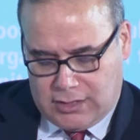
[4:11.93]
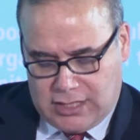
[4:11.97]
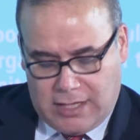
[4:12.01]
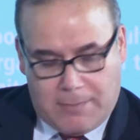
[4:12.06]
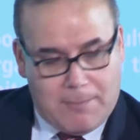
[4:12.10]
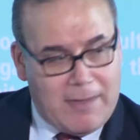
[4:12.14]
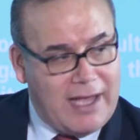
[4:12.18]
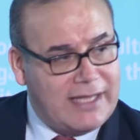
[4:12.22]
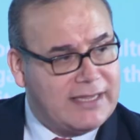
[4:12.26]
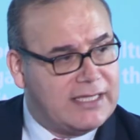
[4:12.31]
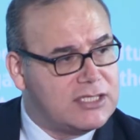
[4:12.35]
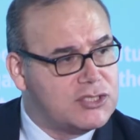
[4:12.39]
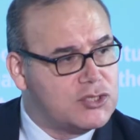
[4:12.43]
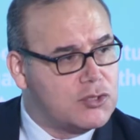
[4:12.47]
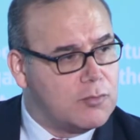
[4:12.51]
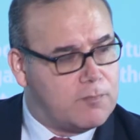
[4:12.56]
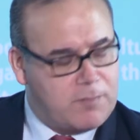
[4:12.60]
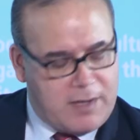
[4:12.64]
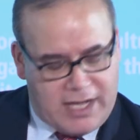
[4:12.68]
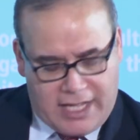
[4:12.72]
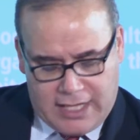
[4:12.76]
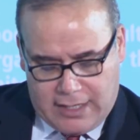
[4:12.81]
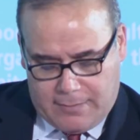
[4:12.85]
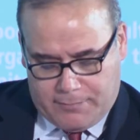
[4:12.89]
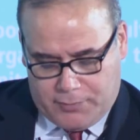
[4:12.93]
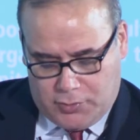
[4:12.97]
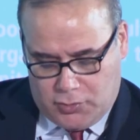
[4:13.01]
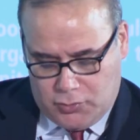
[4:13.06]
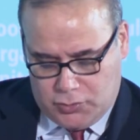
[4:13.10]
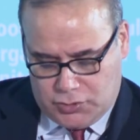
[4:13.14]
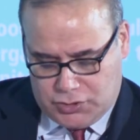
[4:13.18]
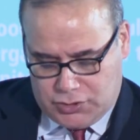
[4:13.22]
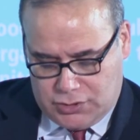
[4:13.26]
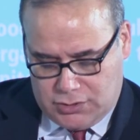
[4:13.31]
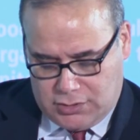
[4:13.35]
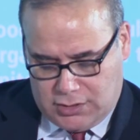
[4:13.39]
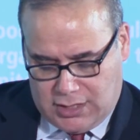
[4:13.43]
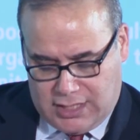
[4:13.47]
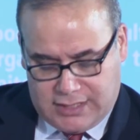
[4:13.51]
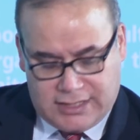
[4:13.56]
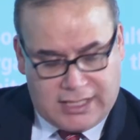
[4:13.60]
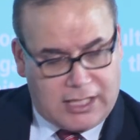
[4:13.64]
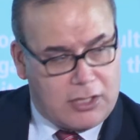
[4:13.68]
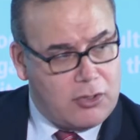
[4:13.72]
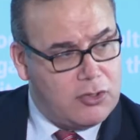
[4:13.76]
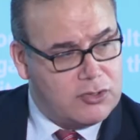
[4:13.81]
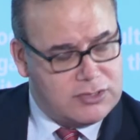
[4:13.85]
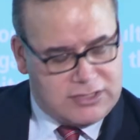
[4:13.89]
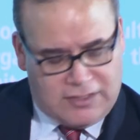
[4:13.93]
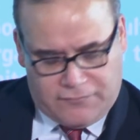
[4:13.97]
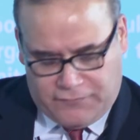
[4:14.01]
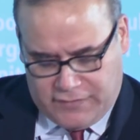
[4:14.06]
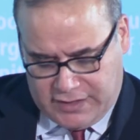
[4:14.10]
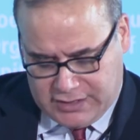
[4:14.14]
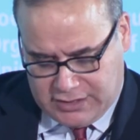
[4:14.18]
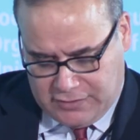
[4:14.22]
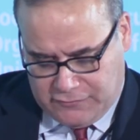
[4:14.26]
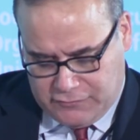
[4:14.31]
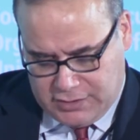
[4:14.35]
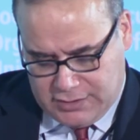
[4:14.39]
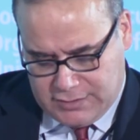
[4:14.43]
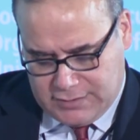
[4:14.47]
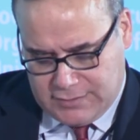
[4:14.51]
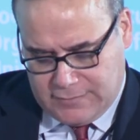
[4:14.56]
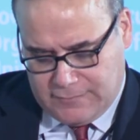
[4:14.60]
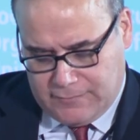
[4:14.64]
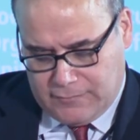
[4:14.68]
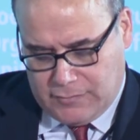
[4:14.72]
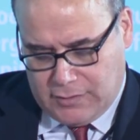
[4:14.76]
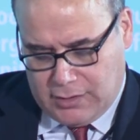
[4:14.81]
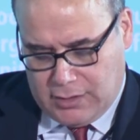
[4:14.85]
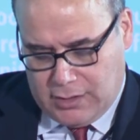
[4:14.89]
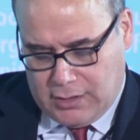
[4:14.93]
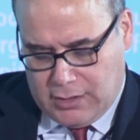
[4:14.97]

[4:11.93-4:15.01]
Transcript: demand and supply approach, and the cost effectiveness.